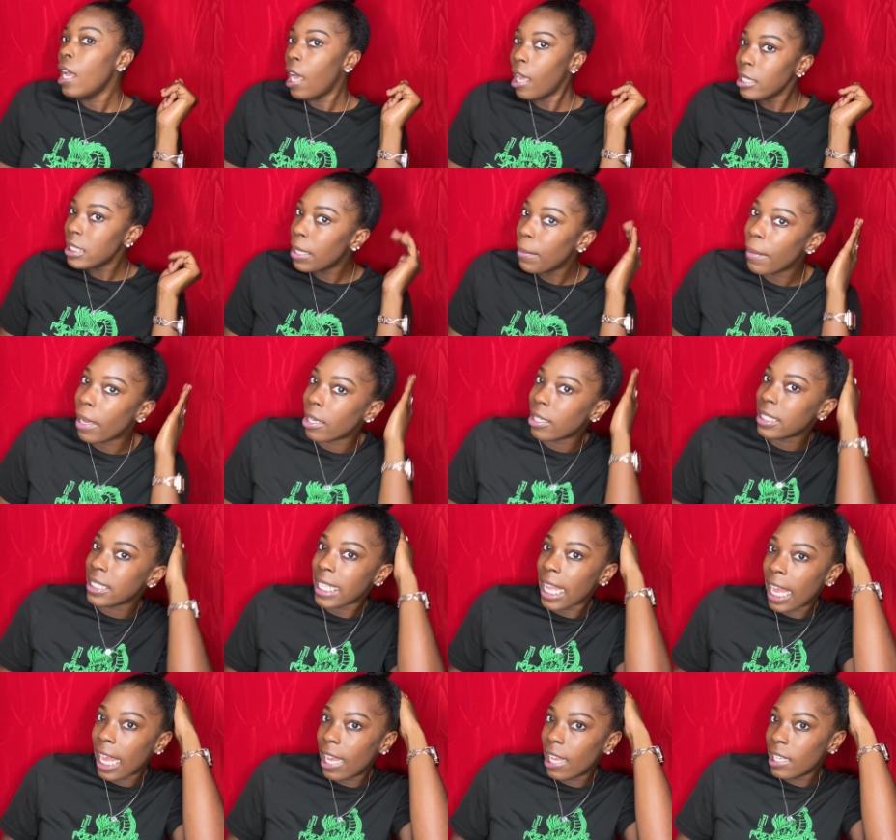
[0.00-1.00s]
I'm talking about the
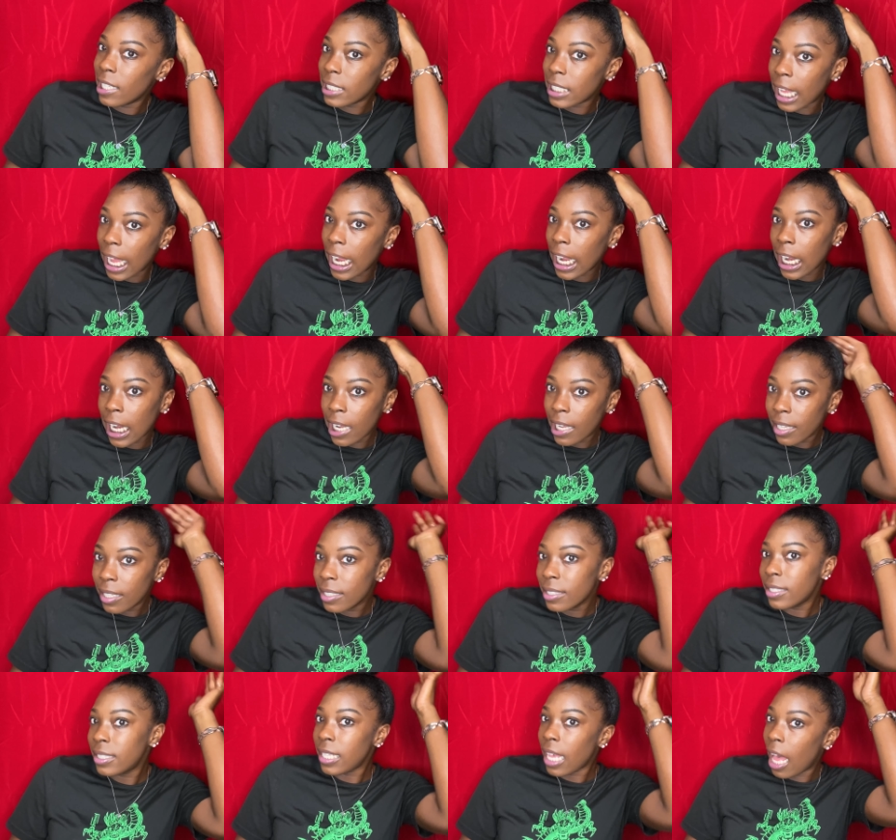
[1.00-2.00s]
style, like
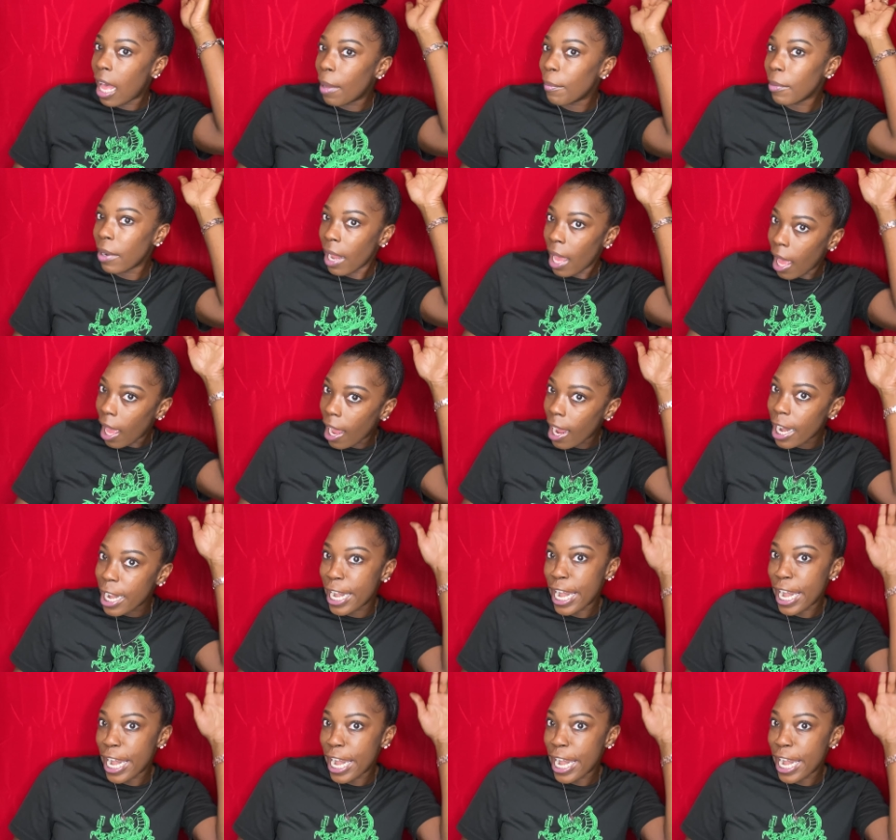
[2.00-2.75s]
top knot,